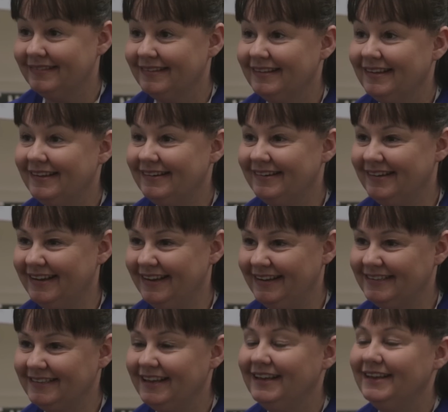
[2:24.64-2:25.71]
how many people
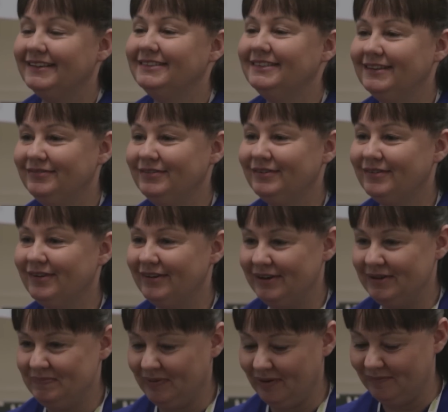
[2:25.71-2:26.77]
she does that
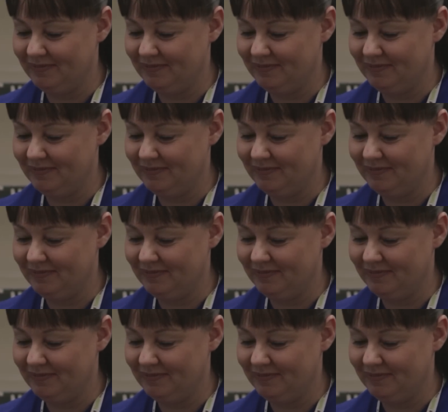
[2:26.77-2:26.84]
to.